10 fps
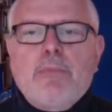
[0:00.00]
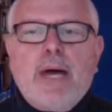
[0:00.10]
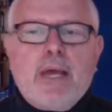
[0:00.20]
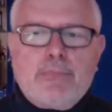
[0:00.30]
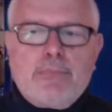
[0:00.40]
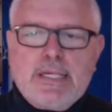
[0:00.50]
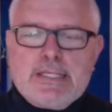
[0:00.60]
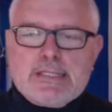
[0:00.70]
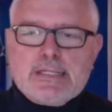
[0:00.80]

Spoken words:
by optics